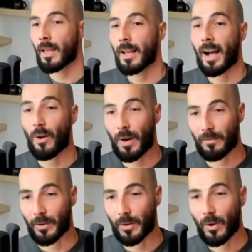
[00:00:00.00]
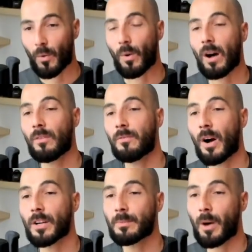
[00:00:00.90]
However, while
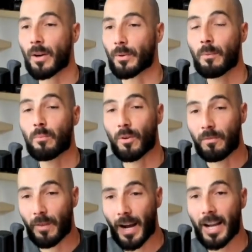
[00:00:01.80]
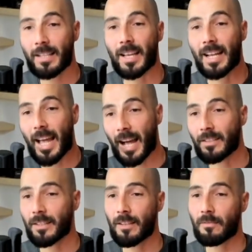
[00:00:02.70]
Fogg's model provides an excellent